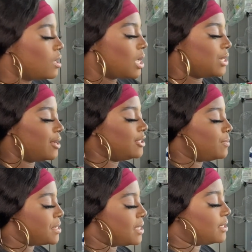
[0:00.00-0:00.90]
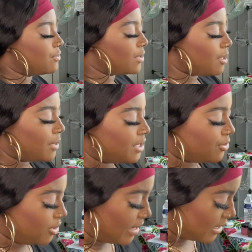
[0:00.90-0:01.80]
And USPS has really been
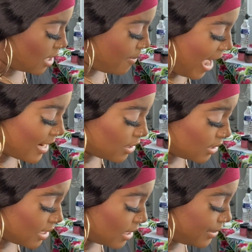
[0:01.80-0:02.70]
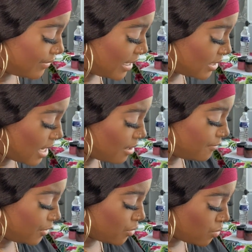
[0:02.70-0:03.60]
disrespecting our packages lately. We've actually gotten a
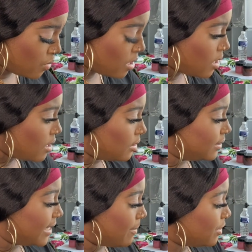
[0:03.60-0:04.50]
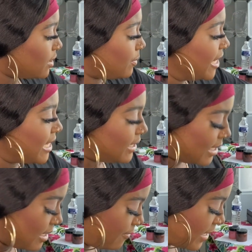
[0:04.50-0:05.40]
few damage complaints,
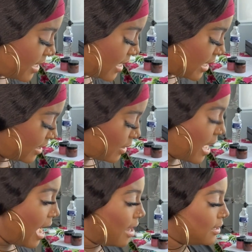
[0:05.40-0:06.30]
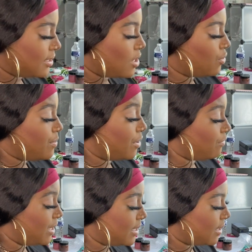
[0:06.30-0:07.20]
and the funny thing is, honestly, only been
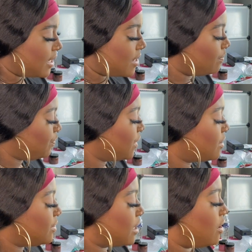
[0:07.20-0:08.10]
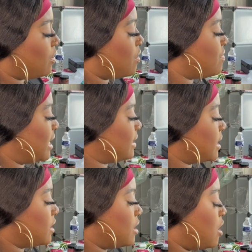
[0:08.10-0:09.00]
recently. So that's how
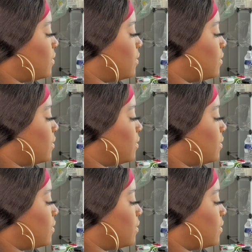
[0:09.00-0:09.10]
you know